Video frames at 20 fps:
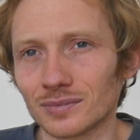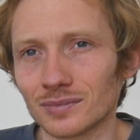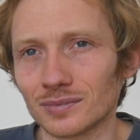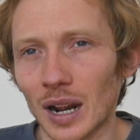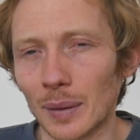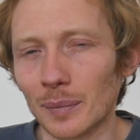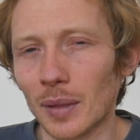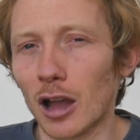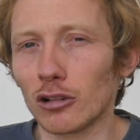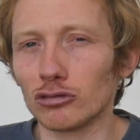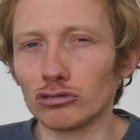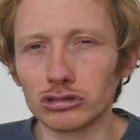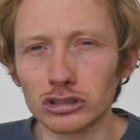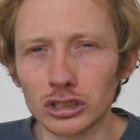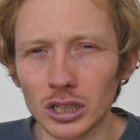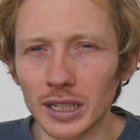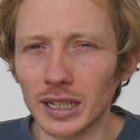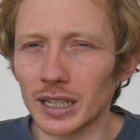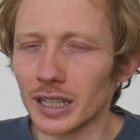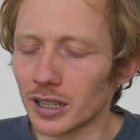I'm not
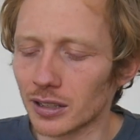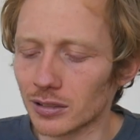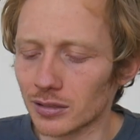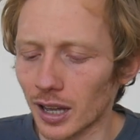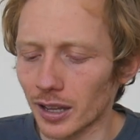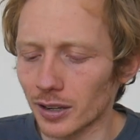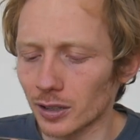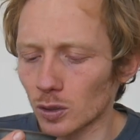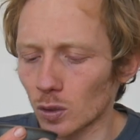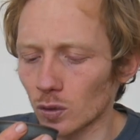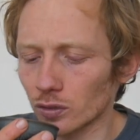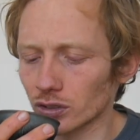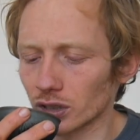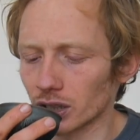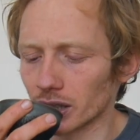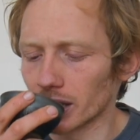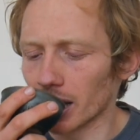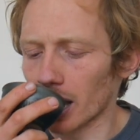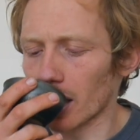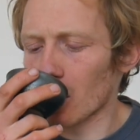really excited over
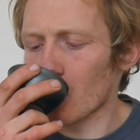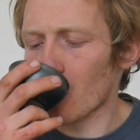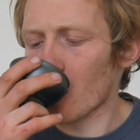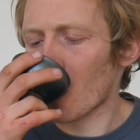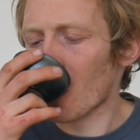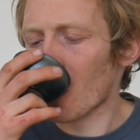it yet.